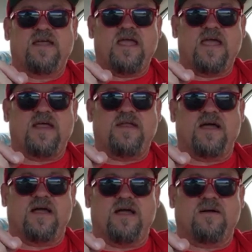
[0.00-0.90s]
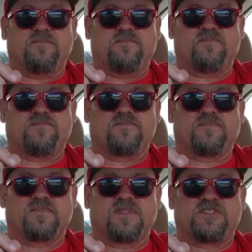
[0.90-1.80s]
And
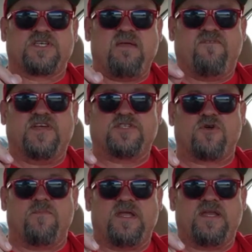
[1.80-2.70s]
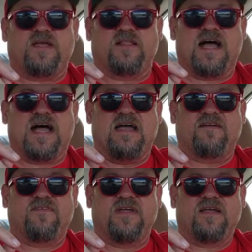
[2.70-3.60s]
let's keep physical media
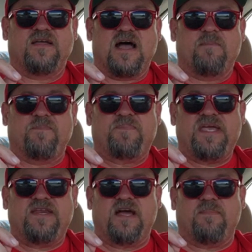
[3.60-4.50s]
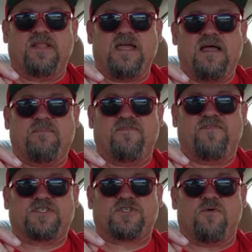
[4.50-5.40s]
alive. I'm the PMM, the
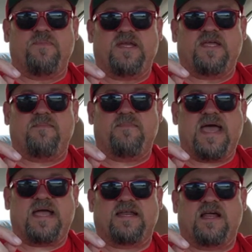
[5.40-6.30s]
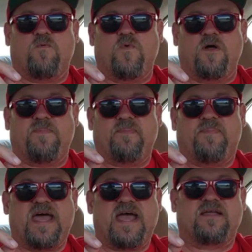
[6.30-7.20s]
Physical Media Mac, and I will be
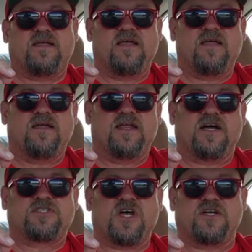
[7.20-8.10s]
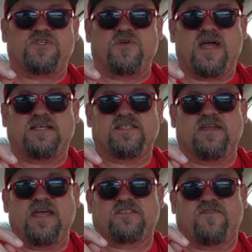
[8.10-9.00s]
back. And I'll talk to you guys in the
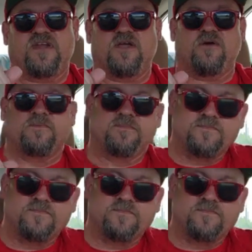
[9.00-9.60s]
next video.